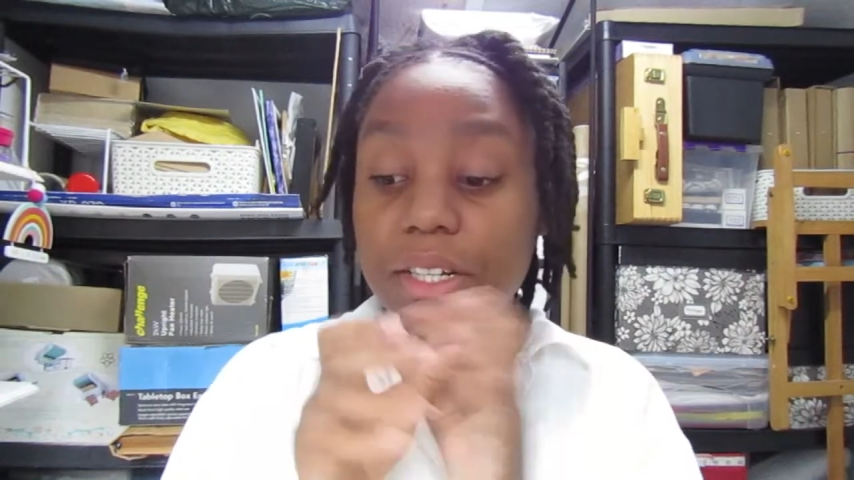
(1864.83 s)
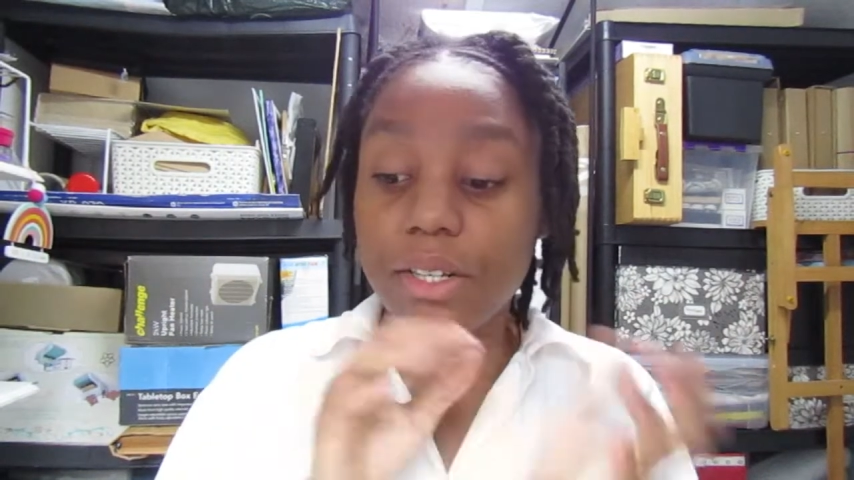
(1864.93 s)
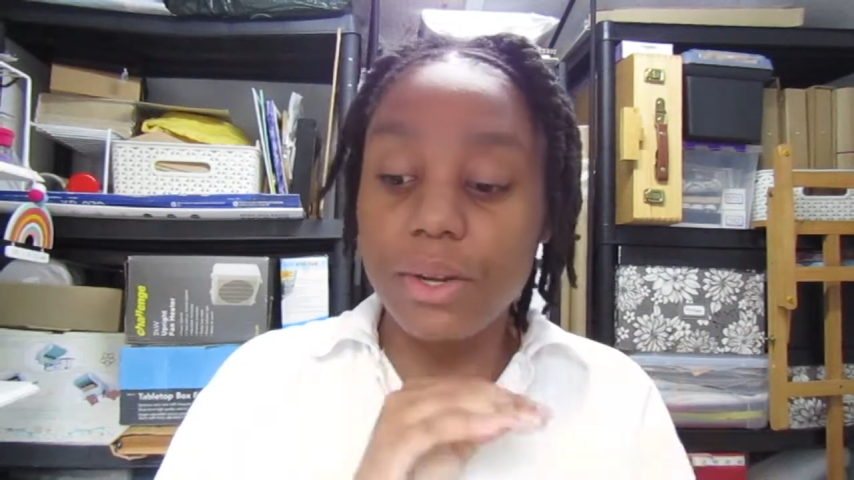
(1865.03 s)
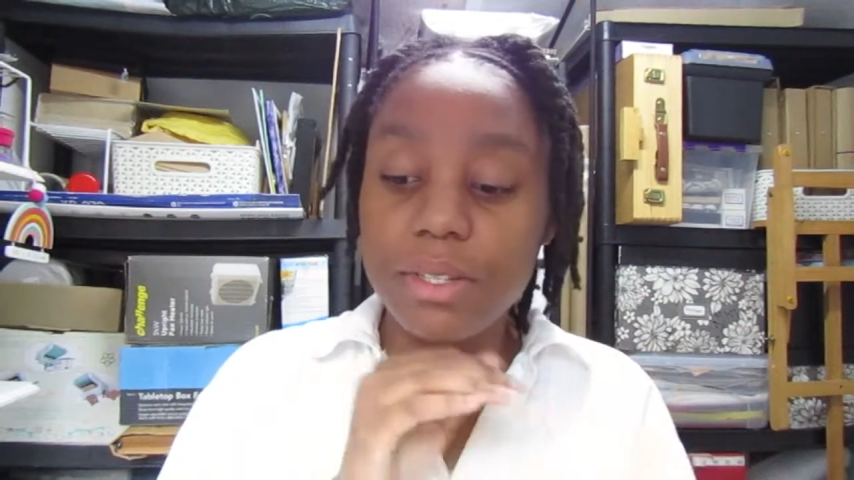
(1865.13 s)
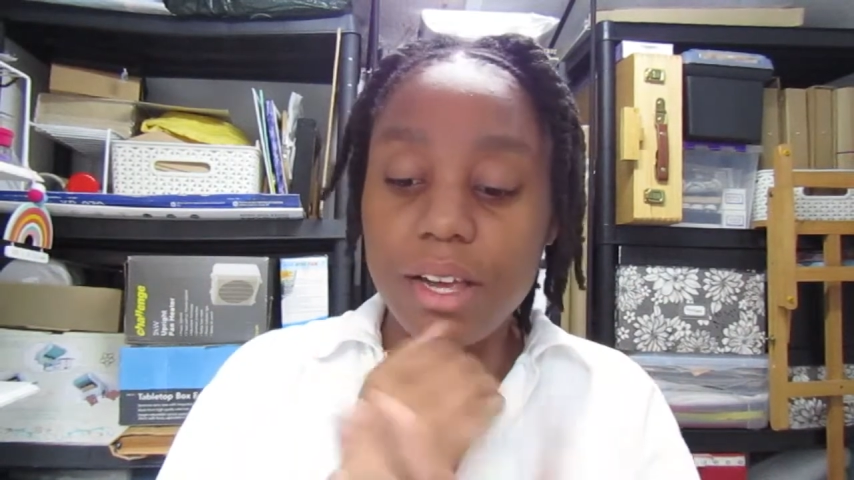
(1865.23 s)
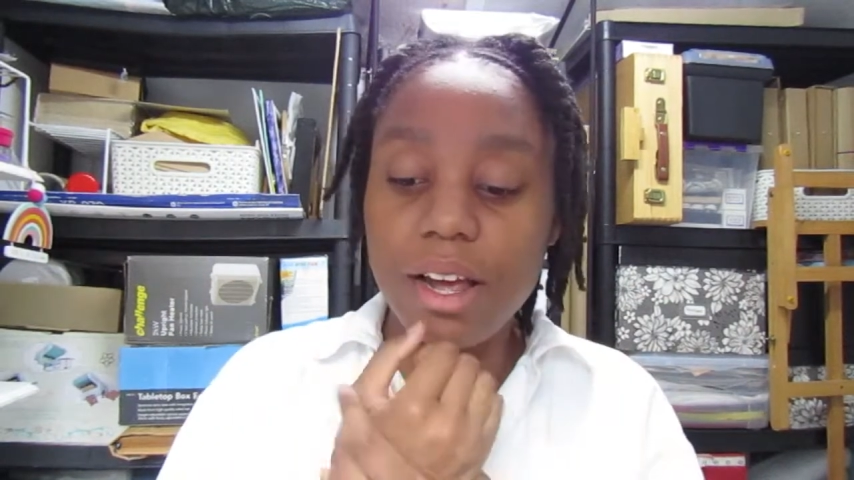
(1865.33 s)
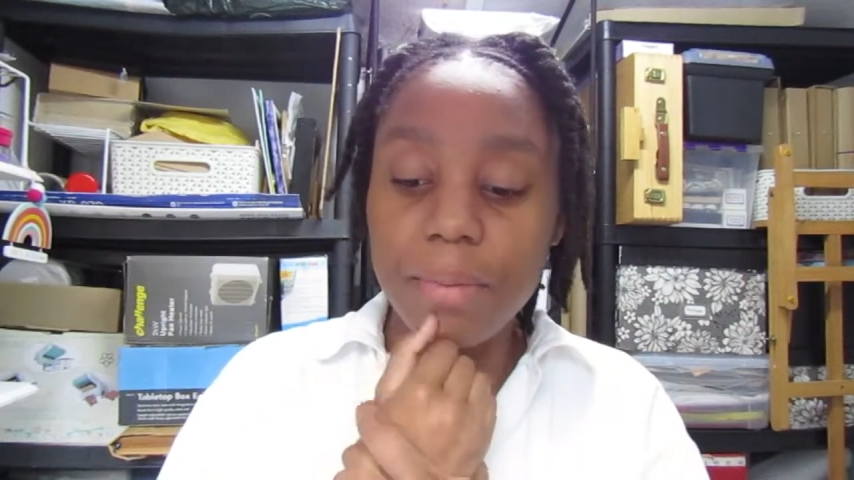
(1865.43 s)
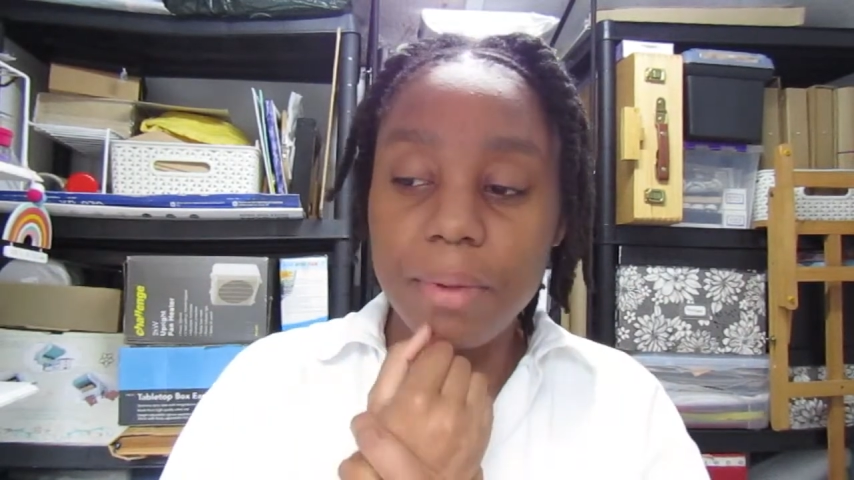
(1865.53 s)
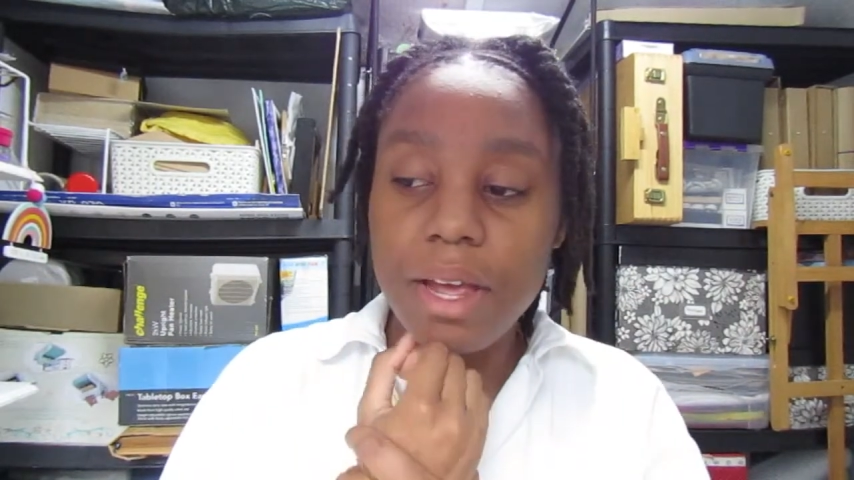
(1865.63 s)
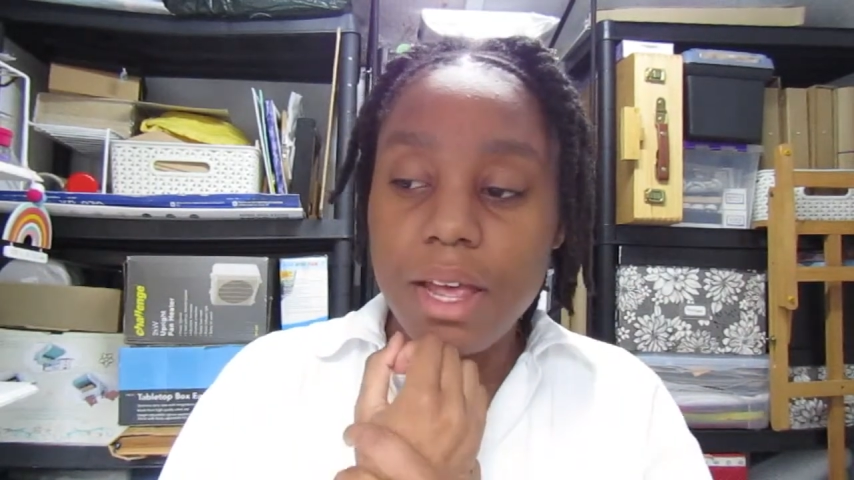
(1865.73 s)
then close it
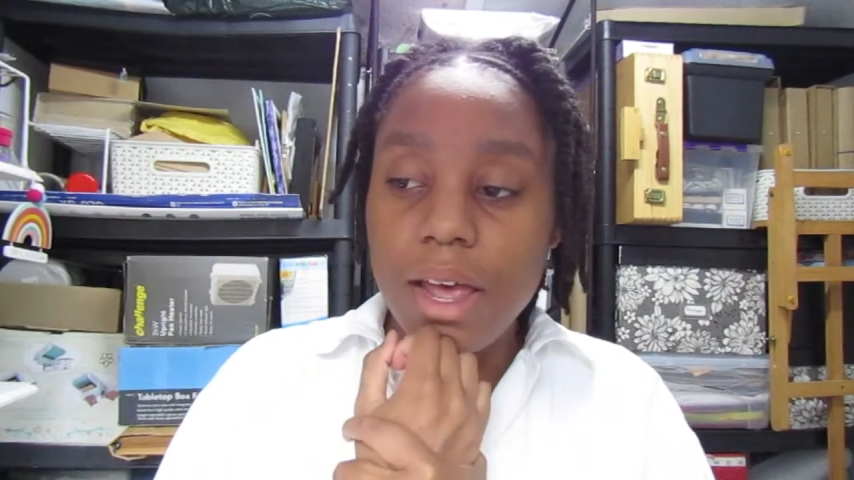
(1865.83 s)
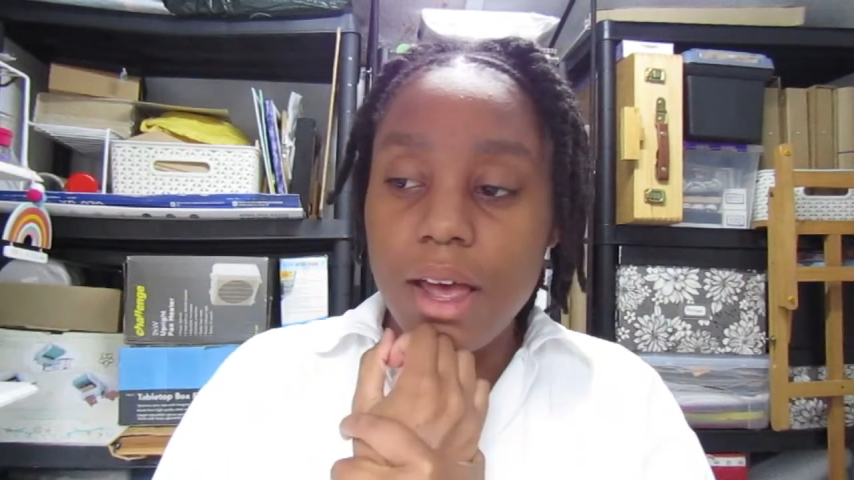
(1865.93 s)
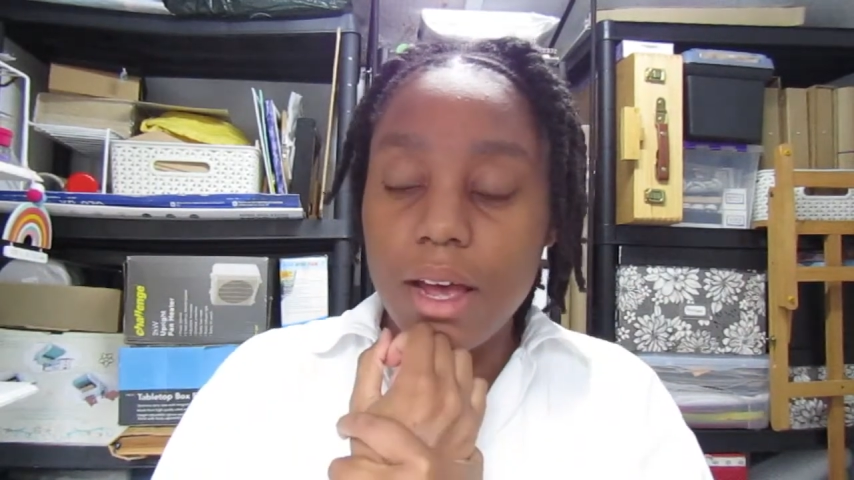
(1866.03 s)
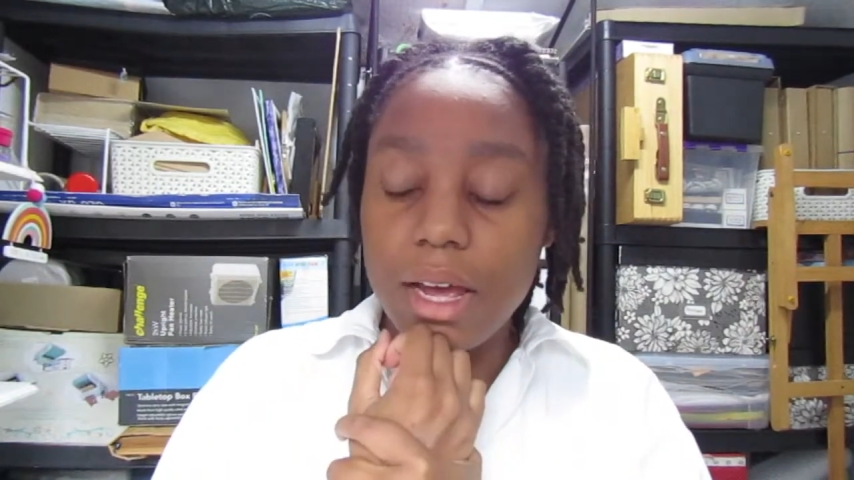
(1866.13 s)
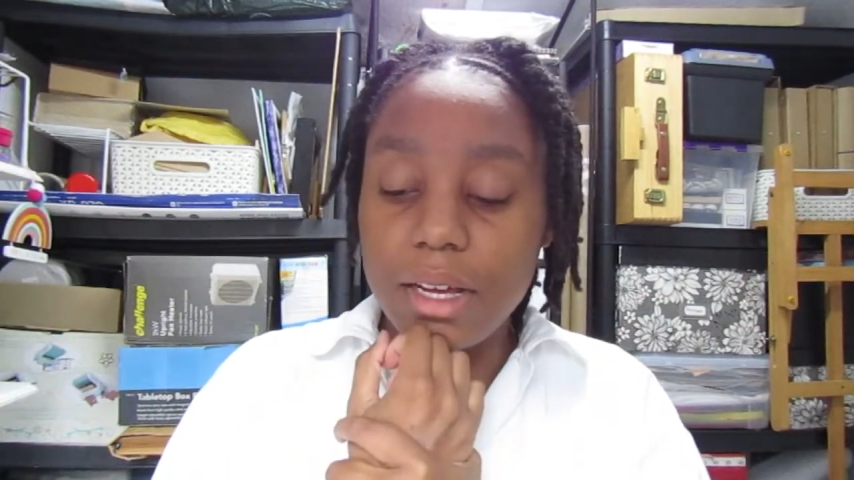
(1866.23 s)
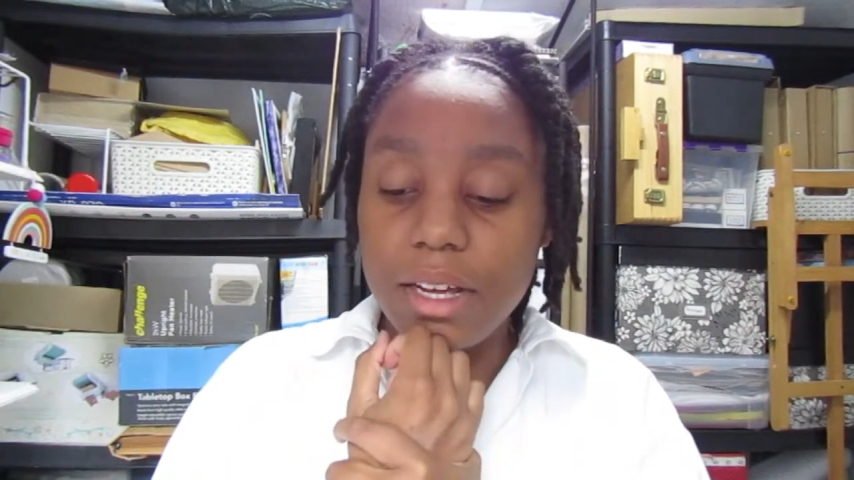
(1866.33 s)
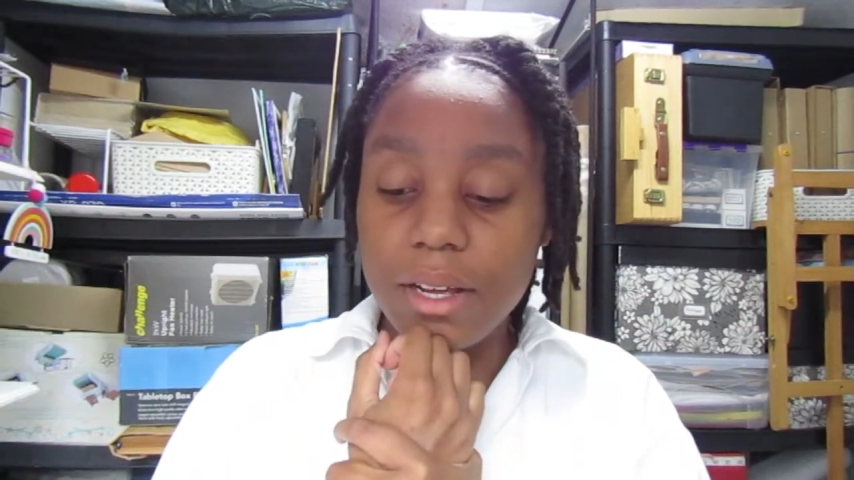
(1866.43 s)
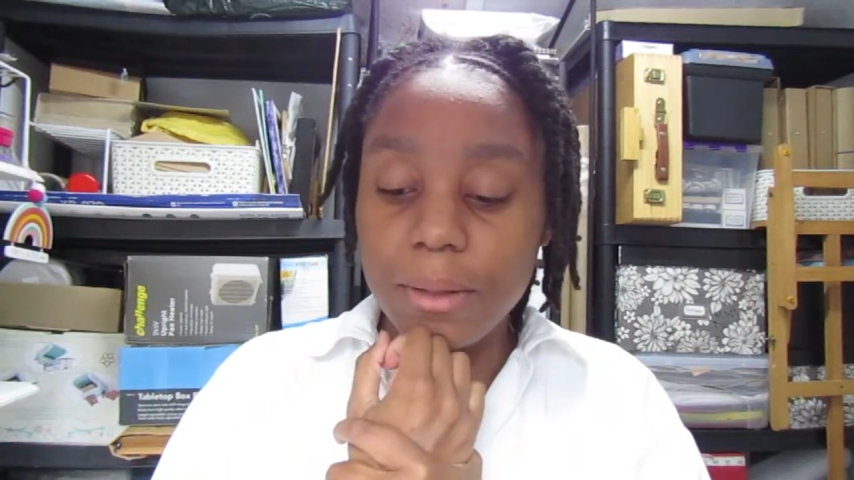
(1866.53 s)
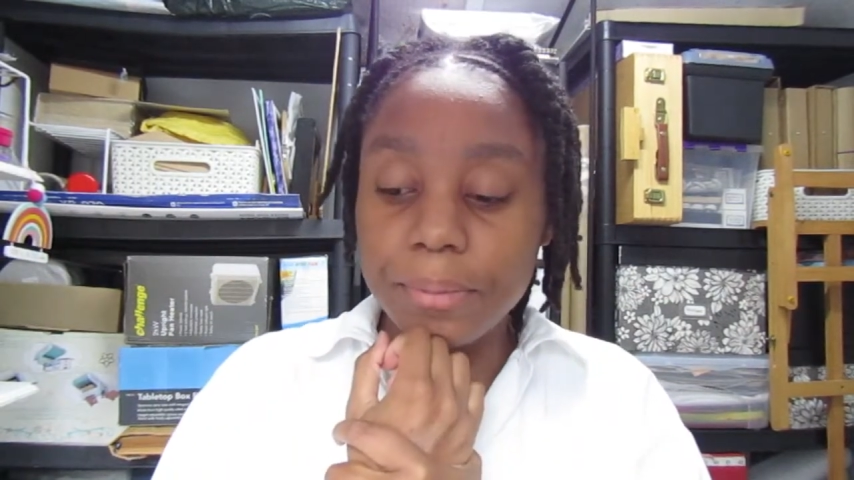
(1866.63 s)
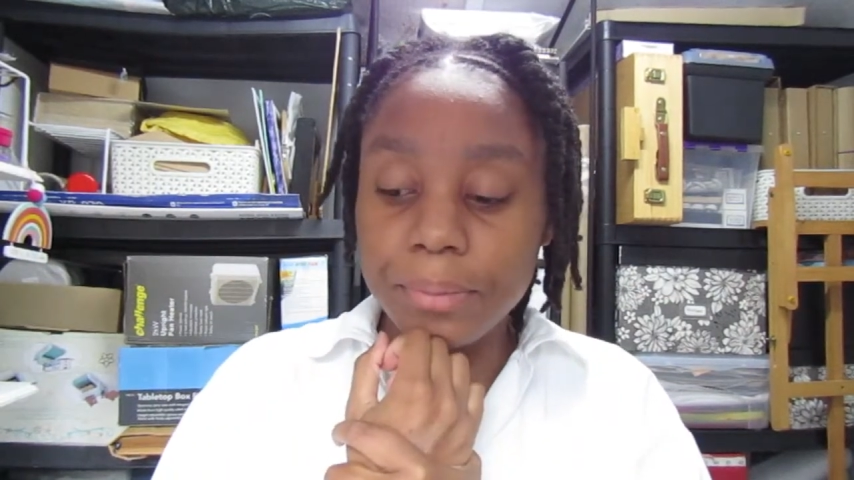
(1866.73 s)
up,
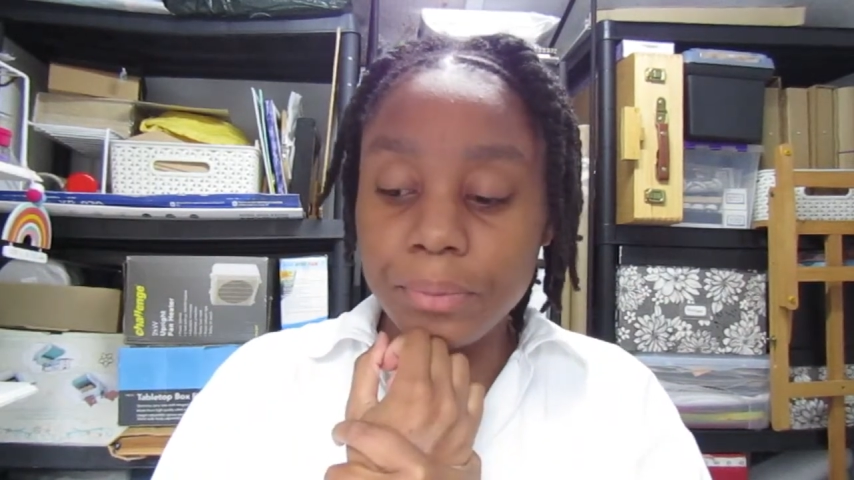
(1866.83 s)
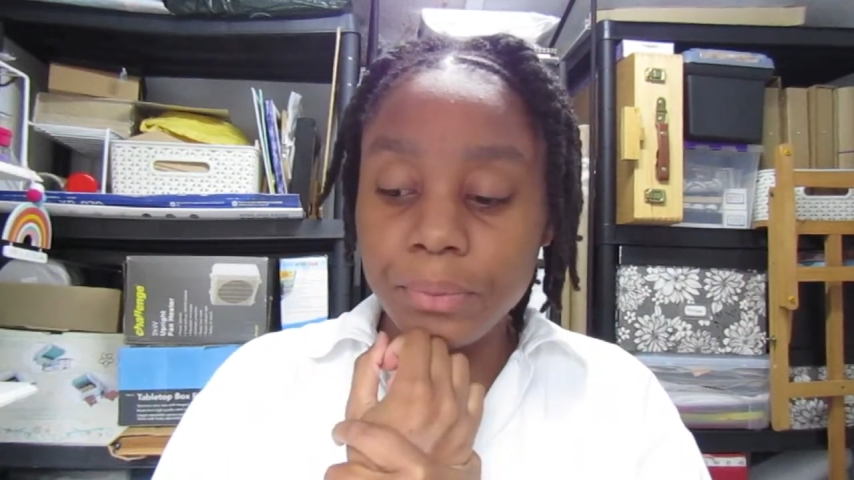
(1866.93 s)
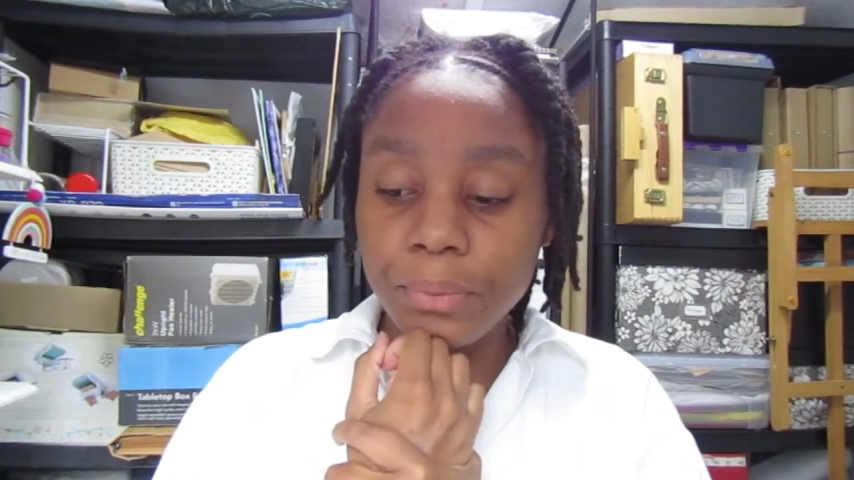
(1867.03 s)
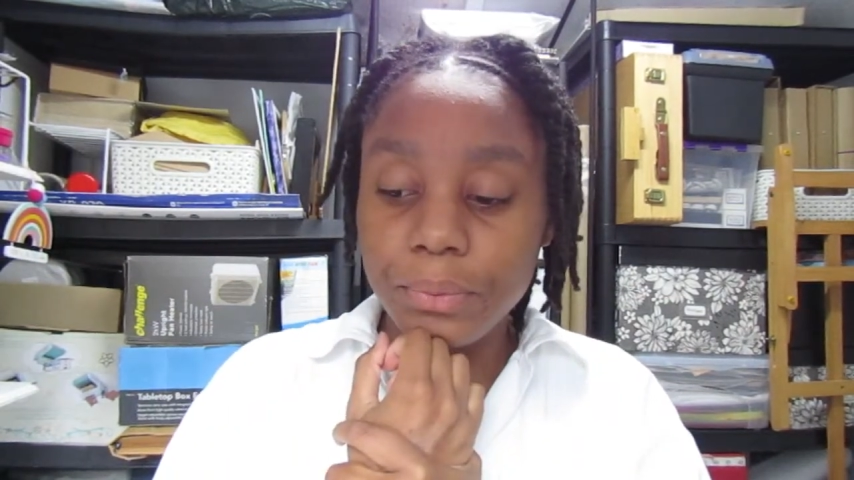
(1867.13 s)
um,